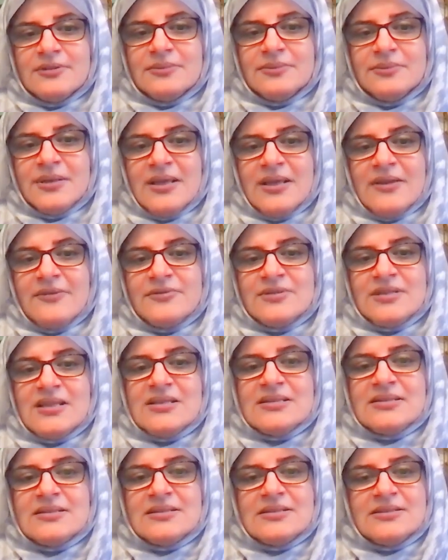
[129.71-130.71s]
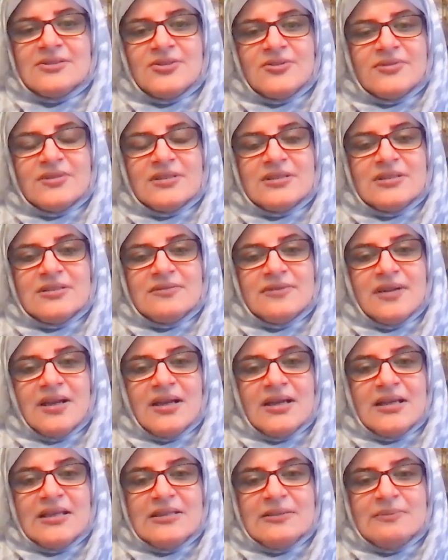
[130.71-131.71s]
we have tasted of the
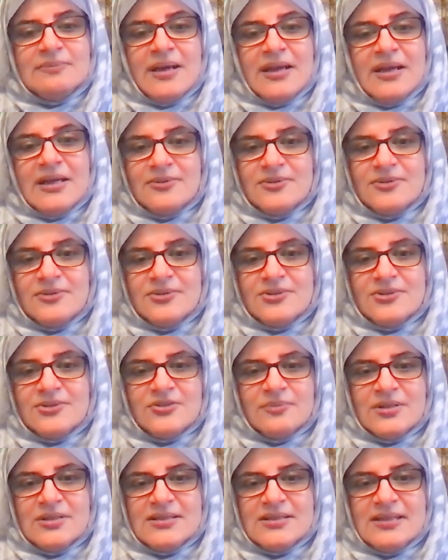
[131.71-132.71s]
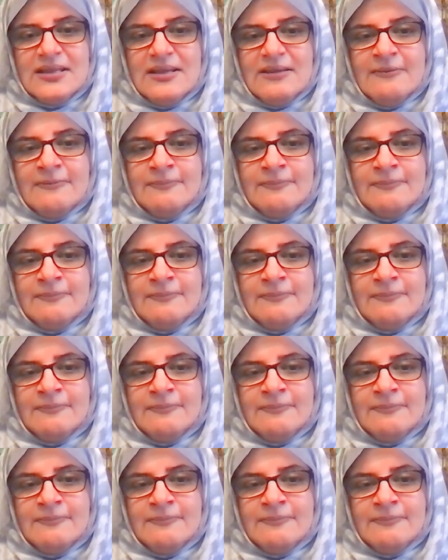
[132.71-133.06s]
divine banquet of mercy.